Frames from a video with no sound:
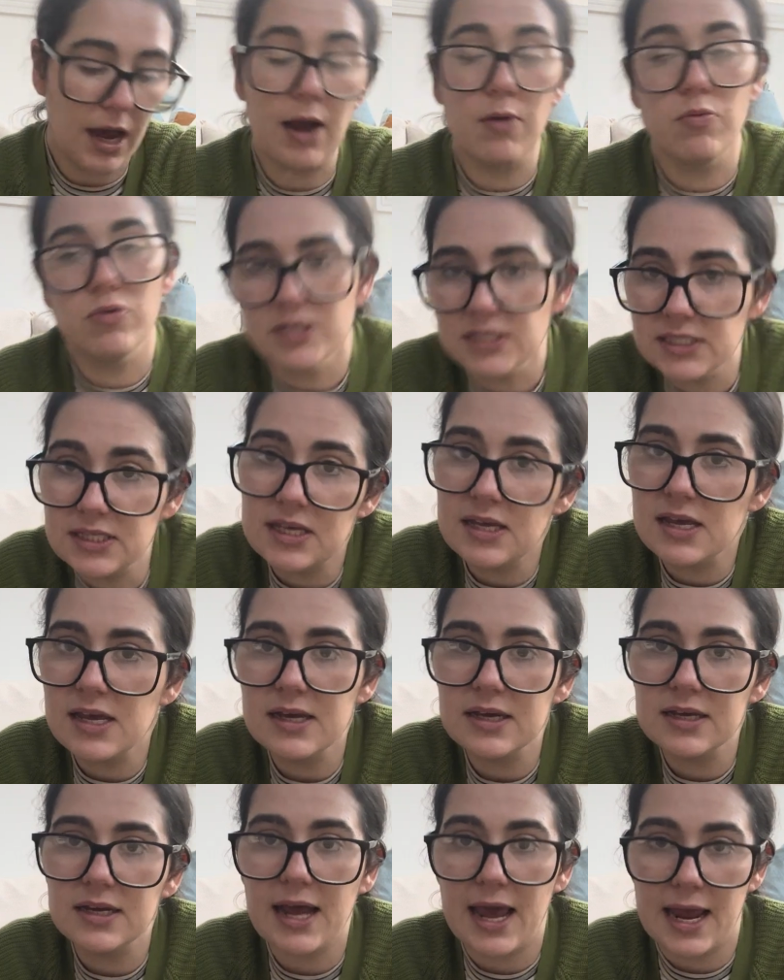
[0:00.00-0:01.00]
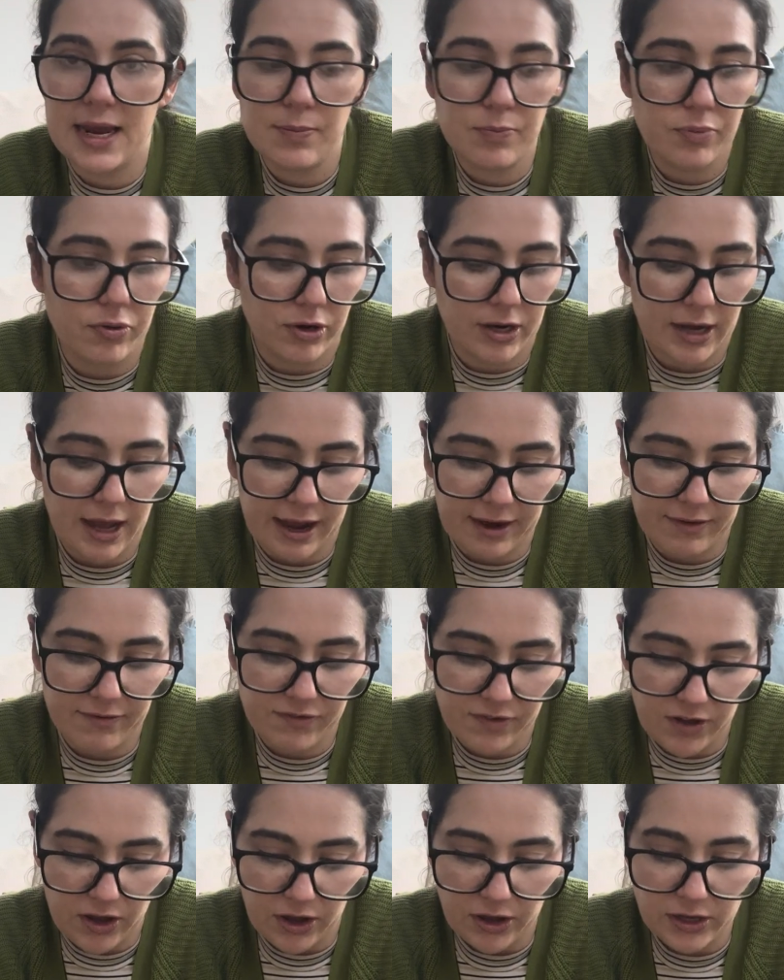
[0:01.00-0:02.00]
I was thinking an apron at
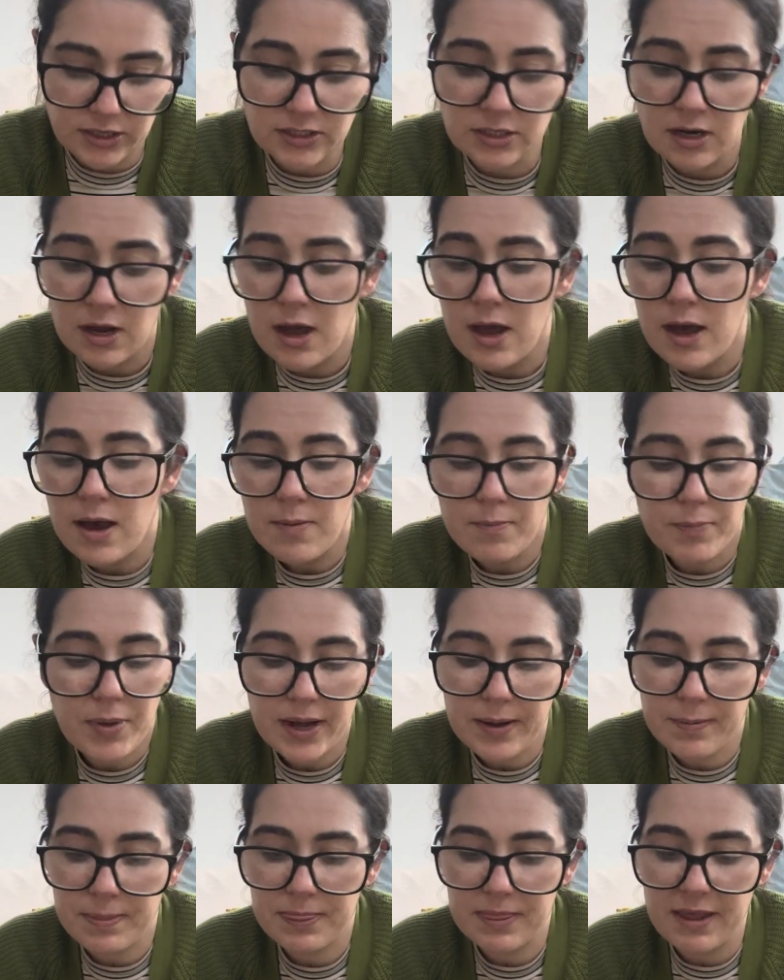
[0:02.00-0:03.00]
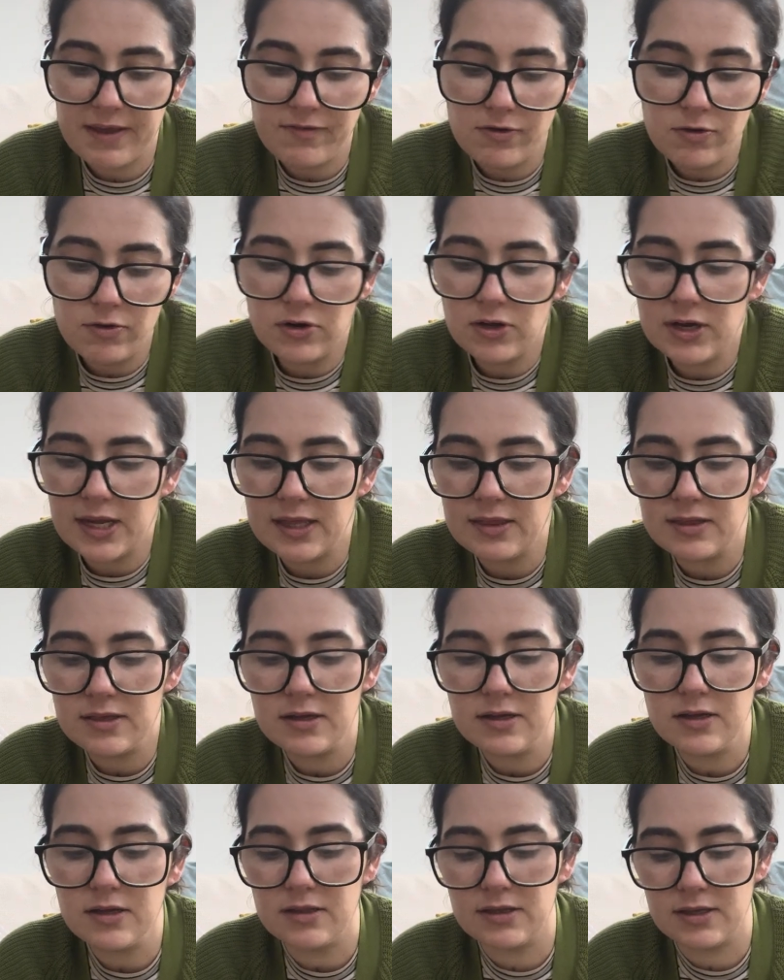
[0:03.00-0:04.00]
first, but if you look at
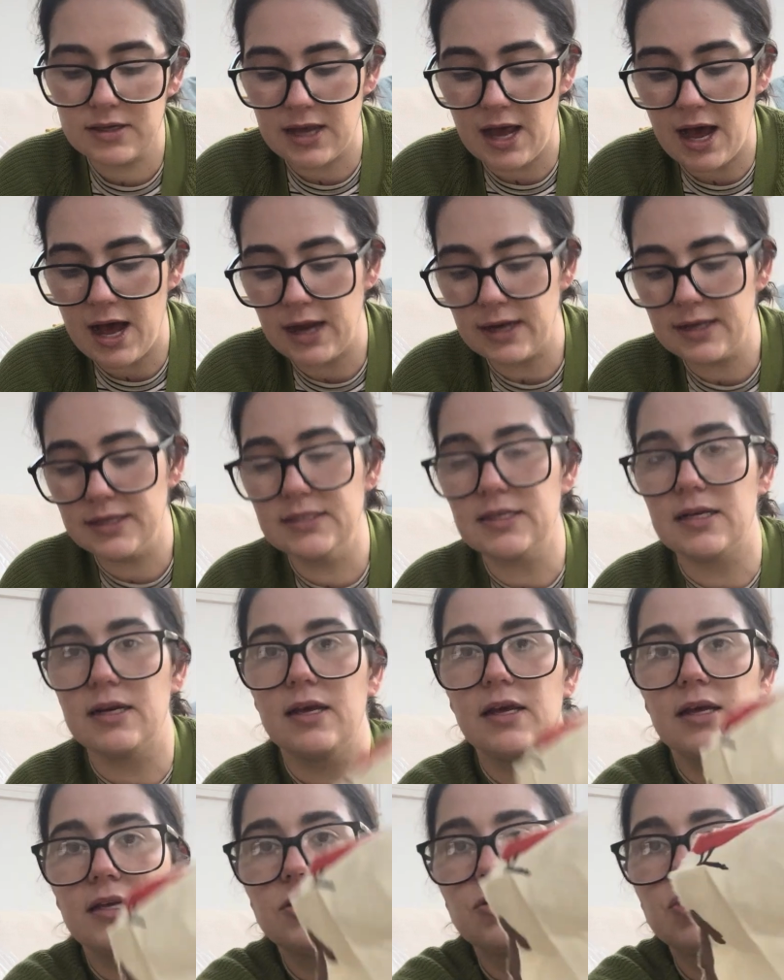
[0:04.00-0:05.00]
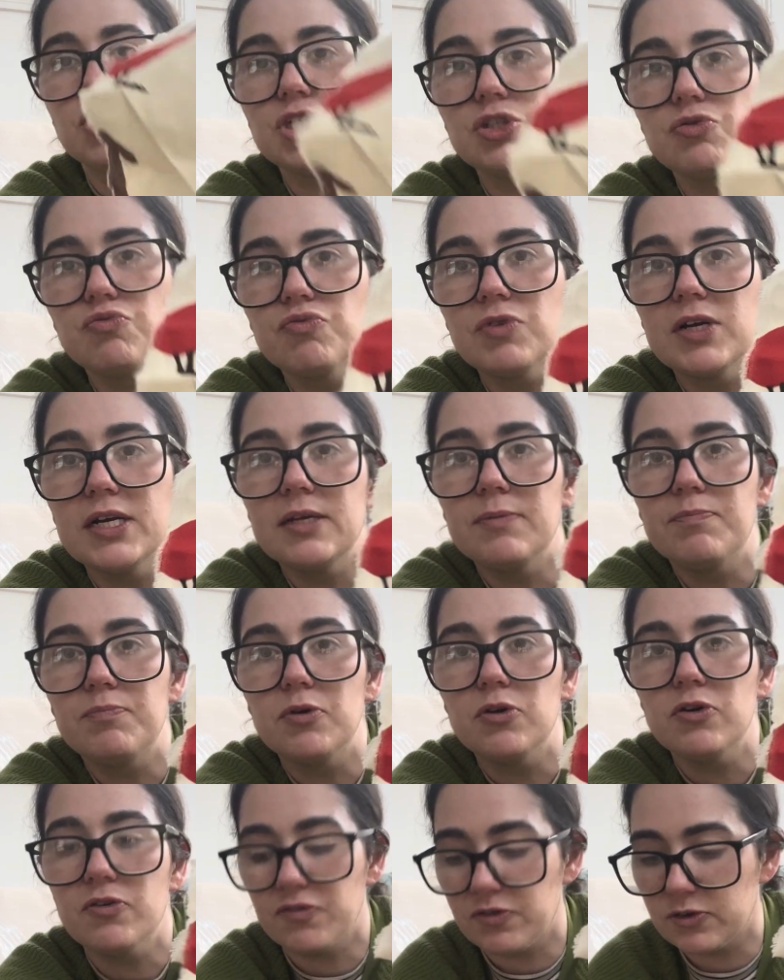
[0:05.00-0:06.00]
the colors in it, it's just really
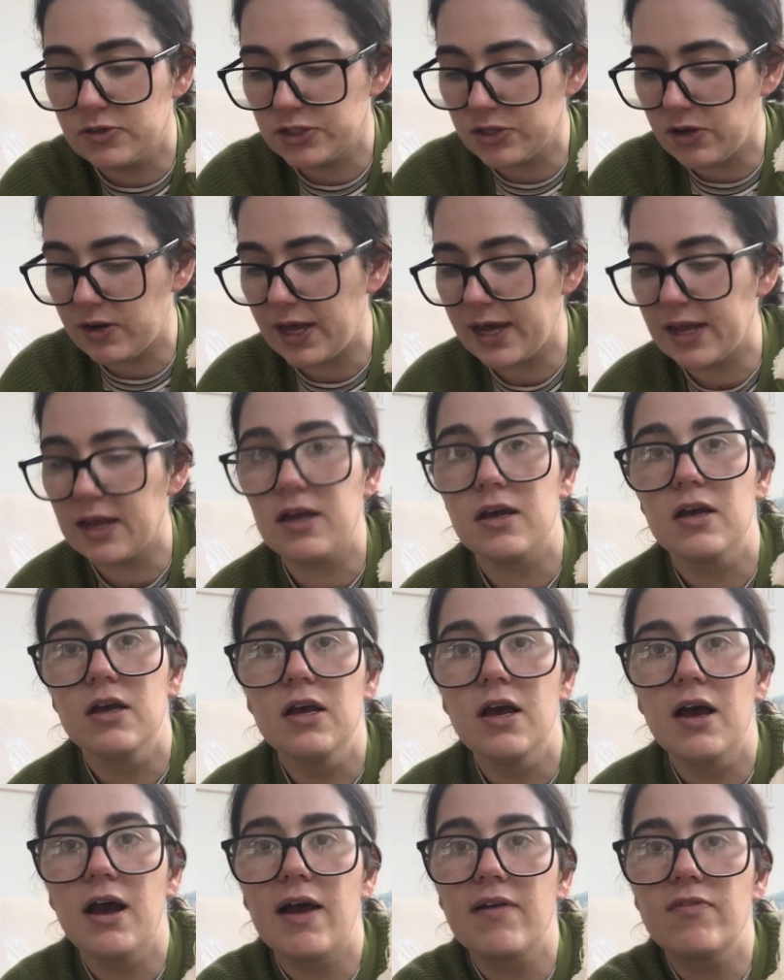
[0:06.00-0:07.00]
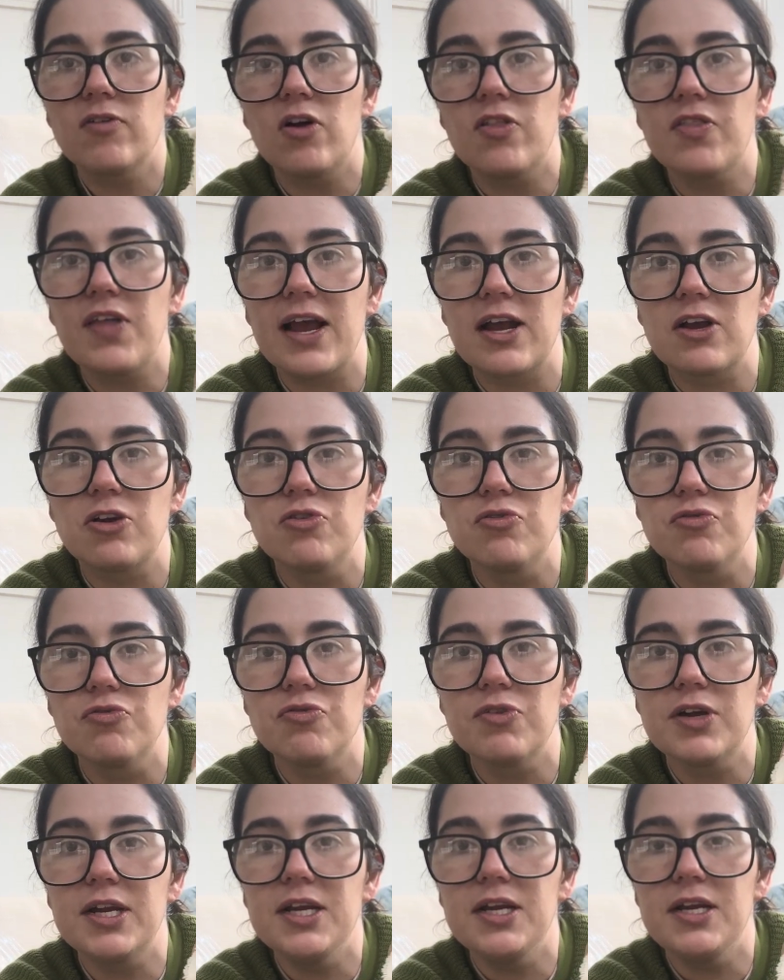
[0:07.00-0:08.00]
beautiful. So like I've got that
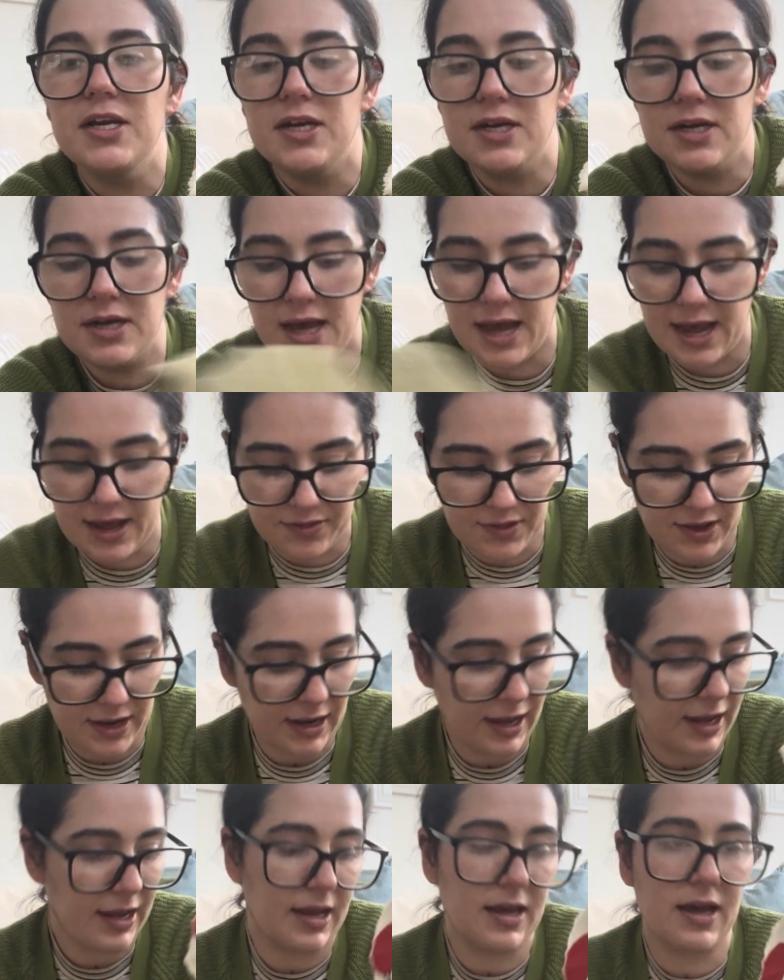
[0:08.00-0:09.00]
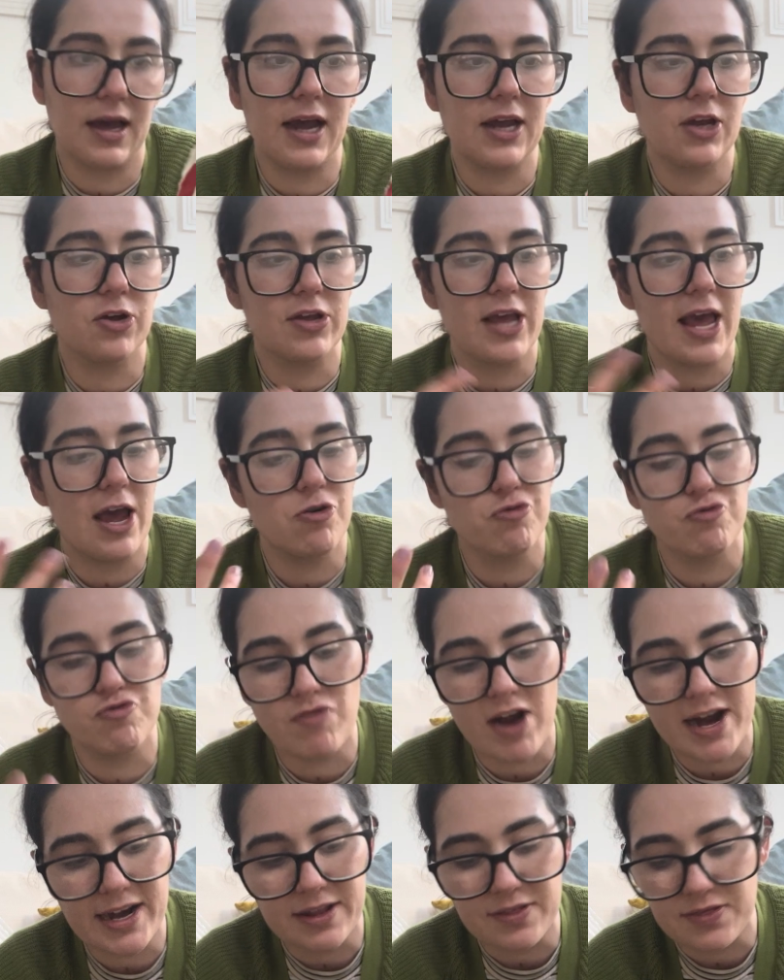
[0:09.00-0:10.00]
green, and then like I could get a
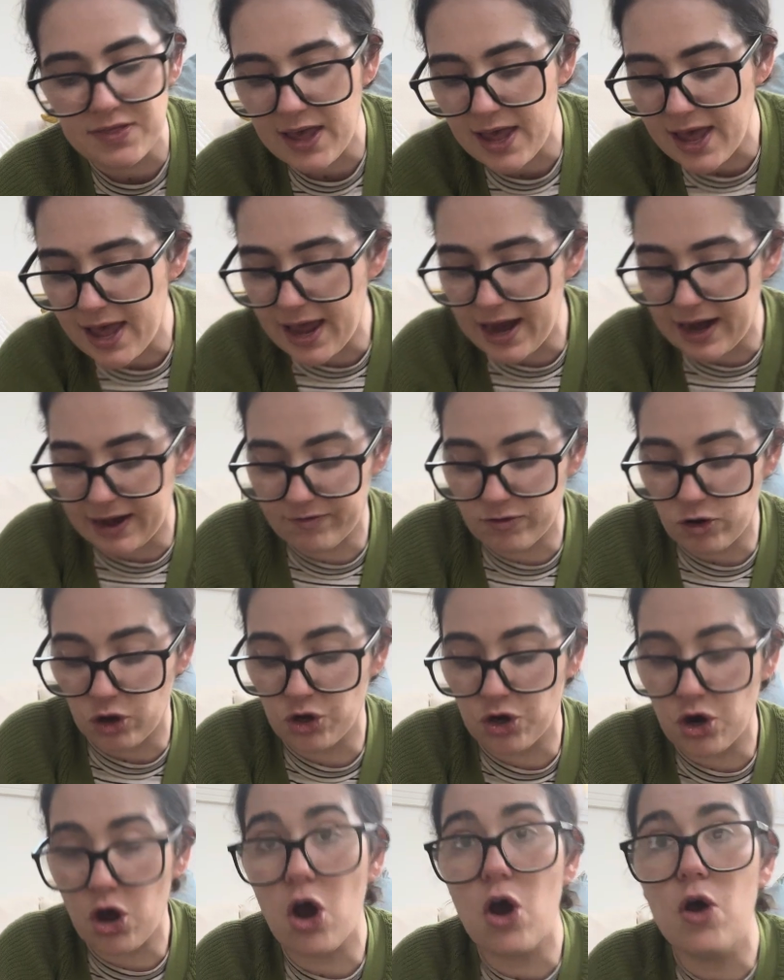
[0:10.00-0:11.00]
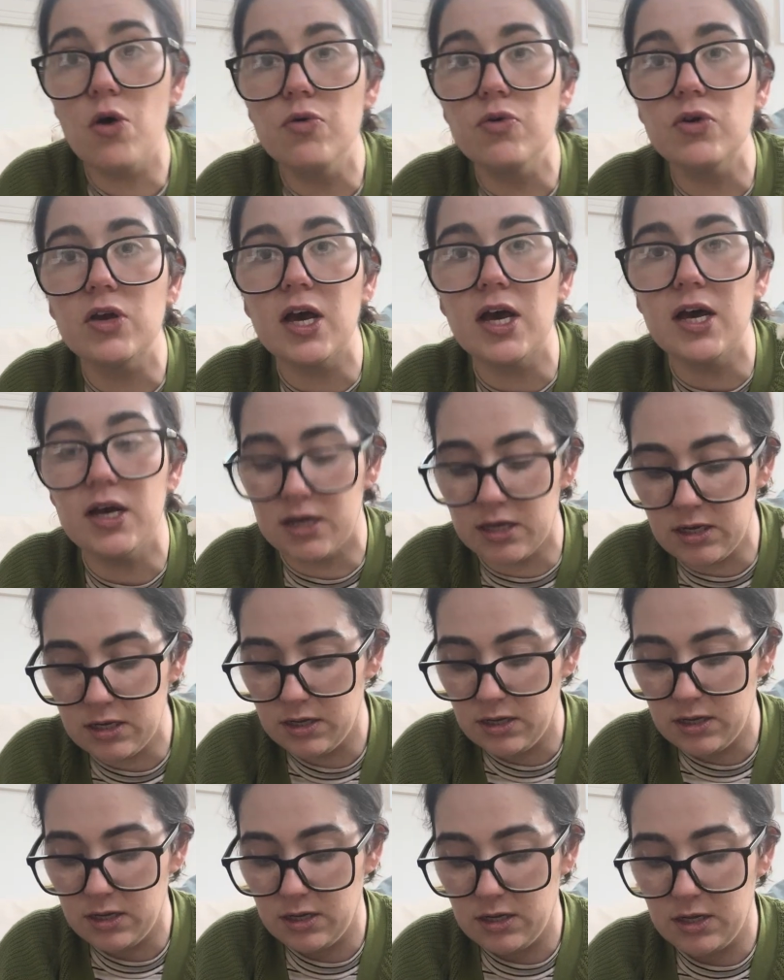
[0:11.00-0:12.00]
red in there, and I've got an ochre
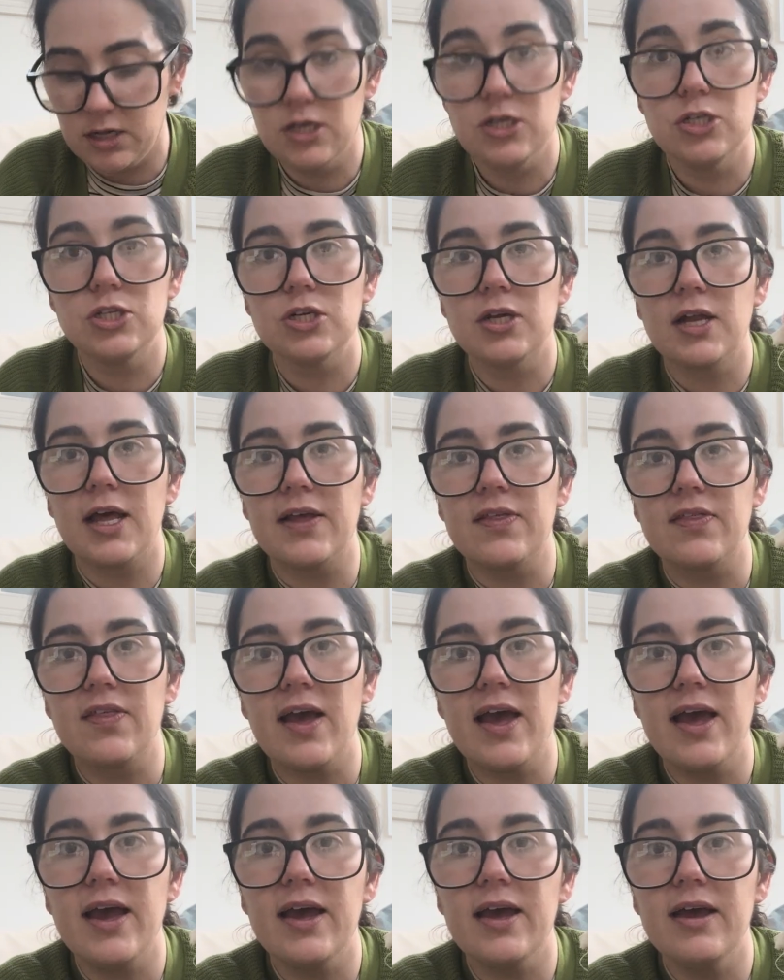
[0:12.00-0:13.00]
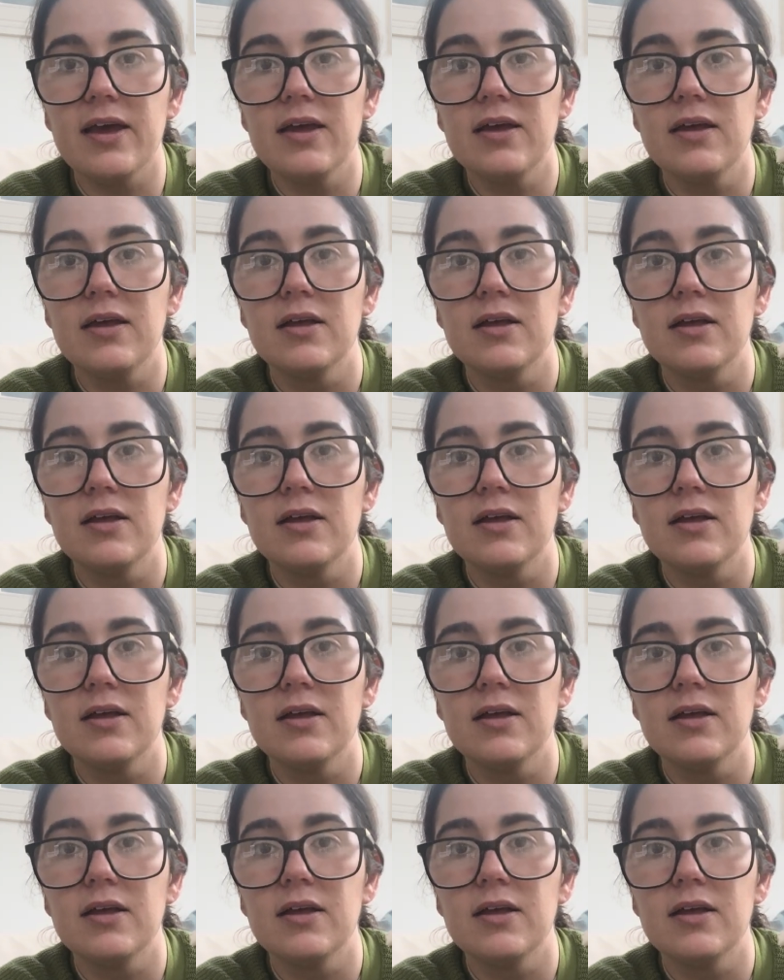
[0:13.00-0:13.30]
like there.